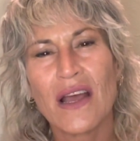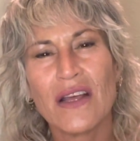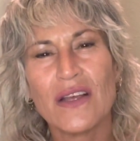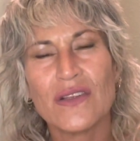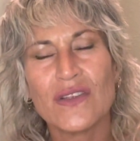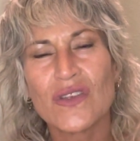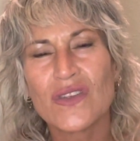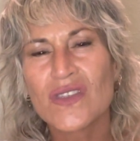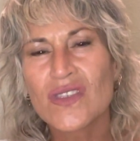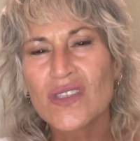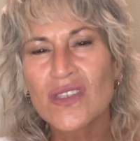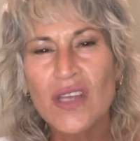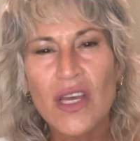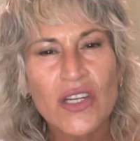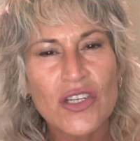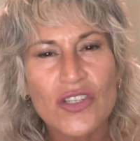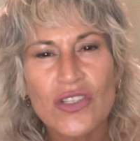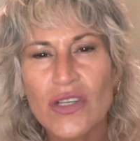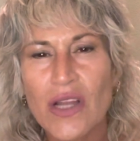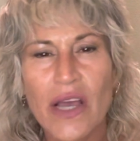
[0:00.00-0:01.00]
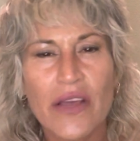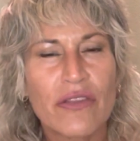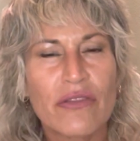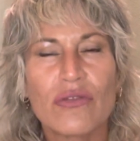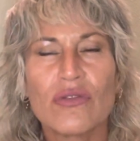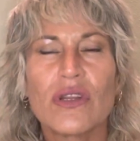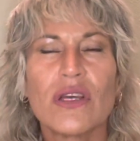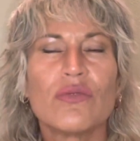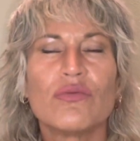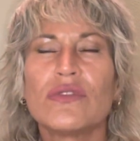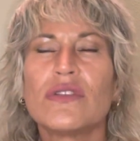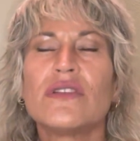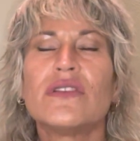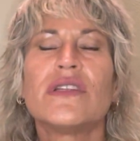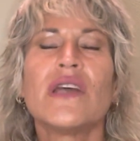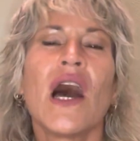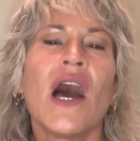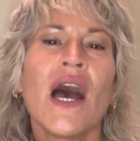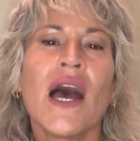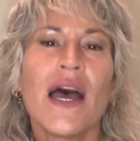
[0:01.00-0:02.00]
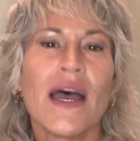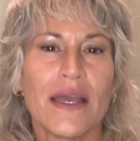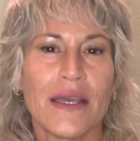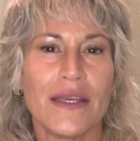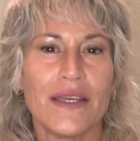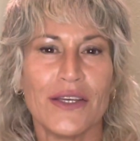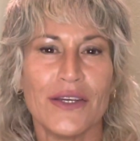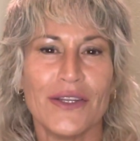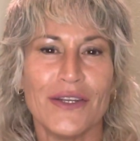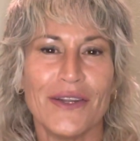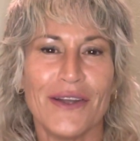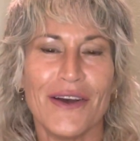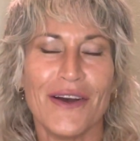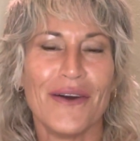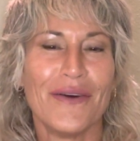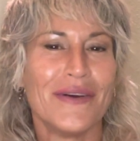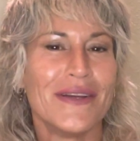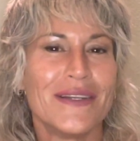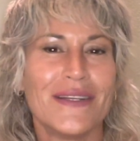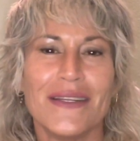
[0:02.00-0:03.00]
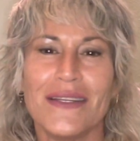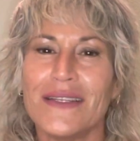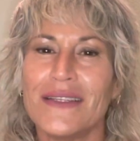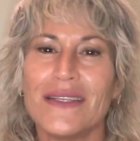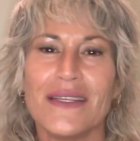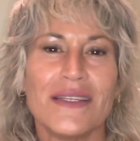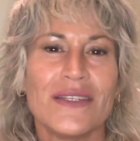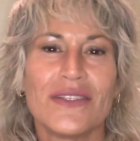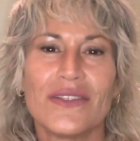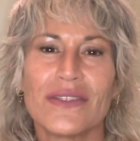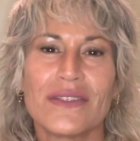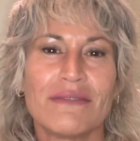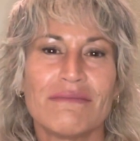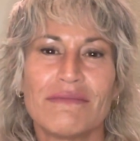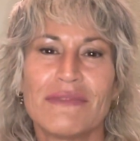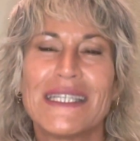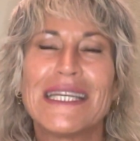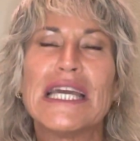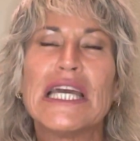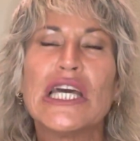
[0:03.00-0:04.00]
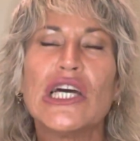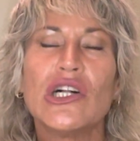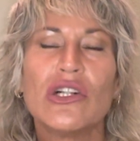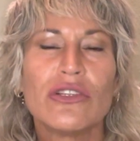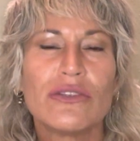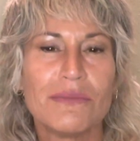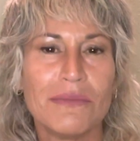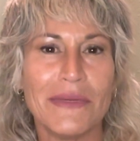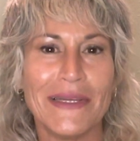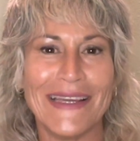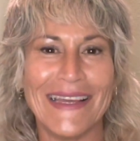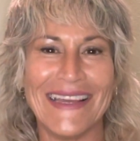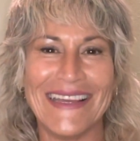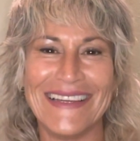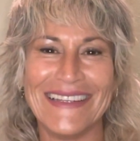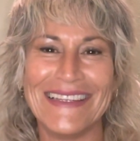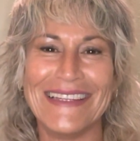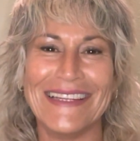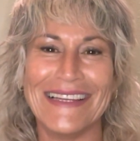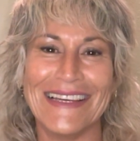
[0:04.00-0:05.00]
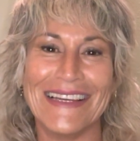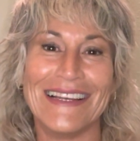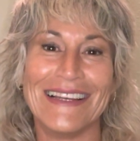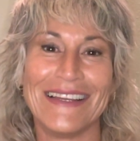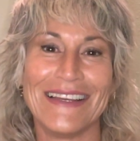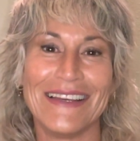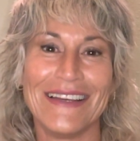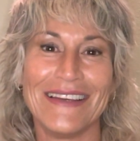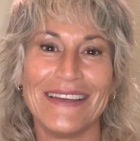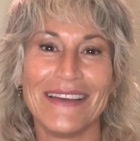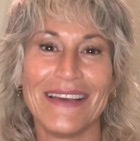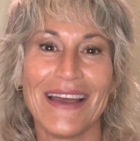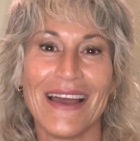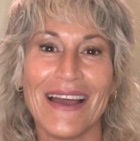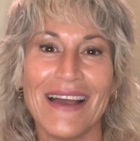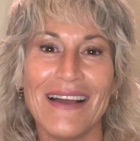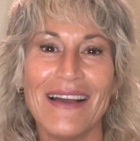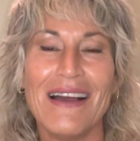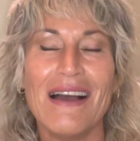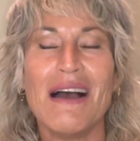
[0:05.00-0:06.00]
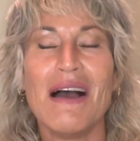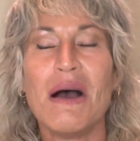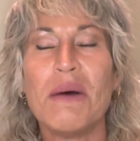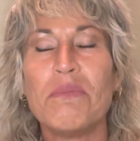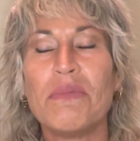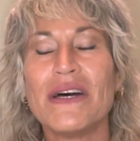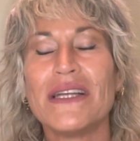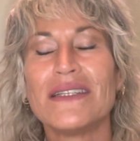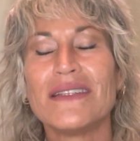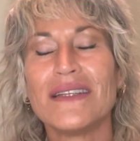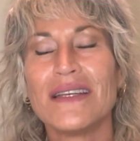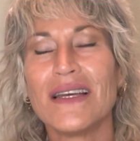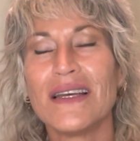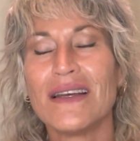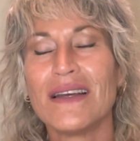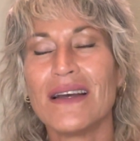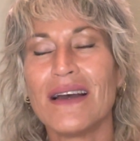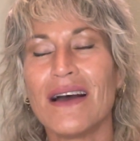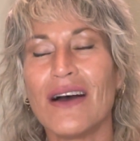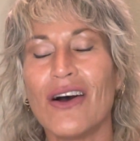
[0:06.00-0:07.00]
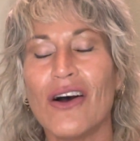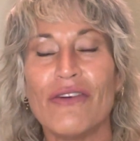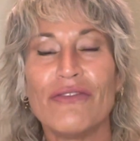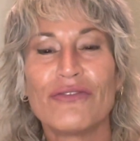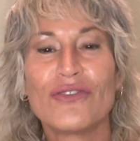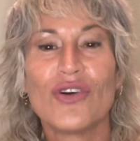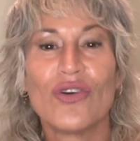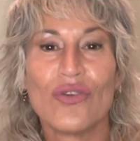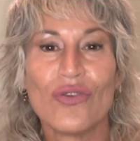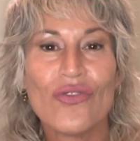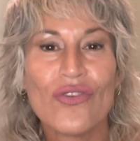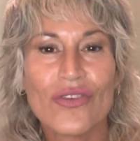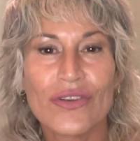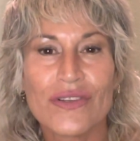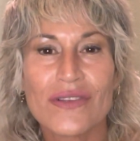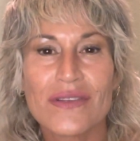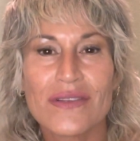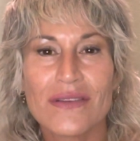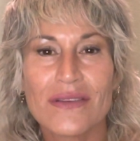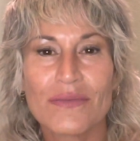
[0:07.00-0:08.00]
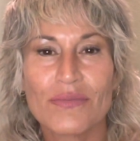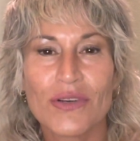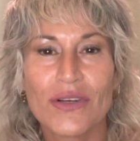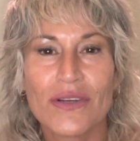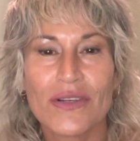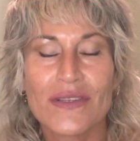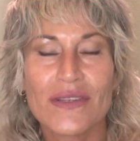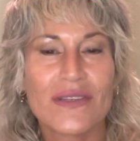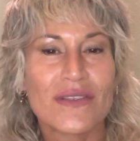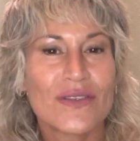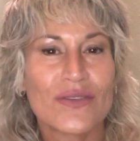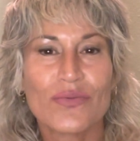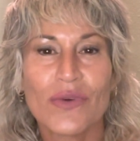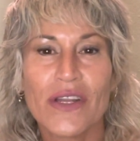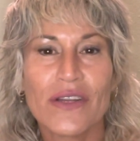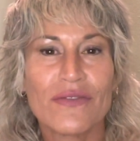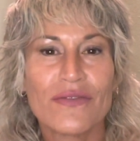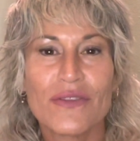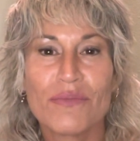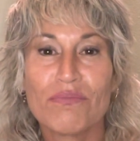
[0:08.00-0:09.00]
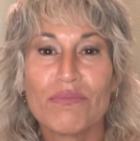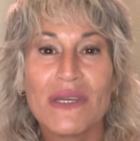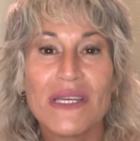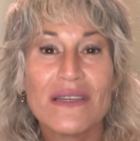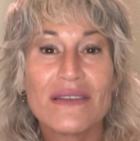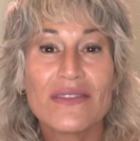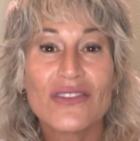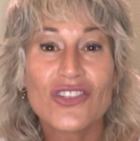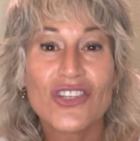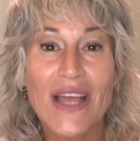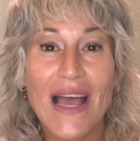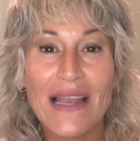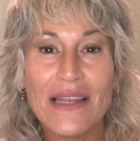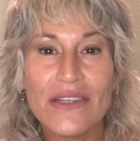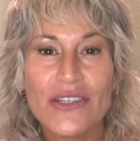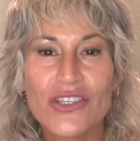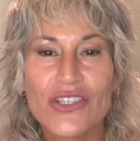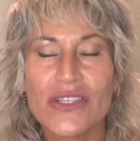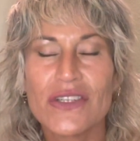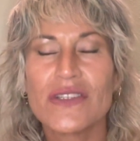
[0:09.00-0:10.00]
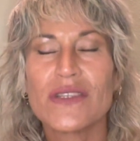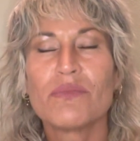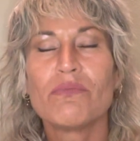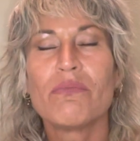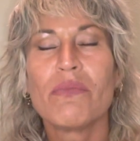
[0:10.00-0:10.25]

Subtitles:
Such, I thought I would die, you know, it killed me nearly, yeah. But of course, because it's one of the biggest challenges,